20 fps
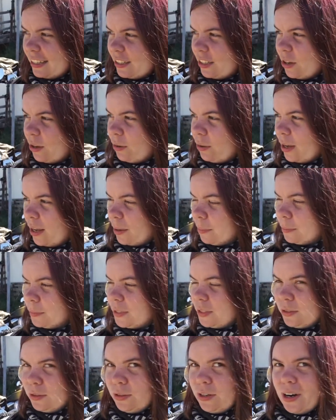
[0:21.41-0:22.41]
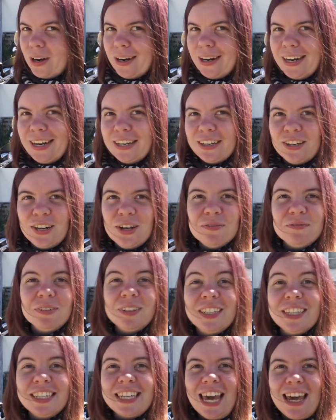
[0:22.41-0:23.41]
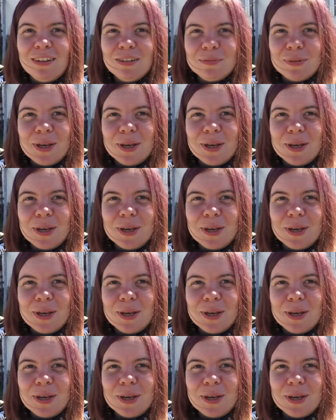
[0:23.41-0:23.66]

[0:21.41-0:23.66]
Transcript: go up to Garnet, and hopefully the gate will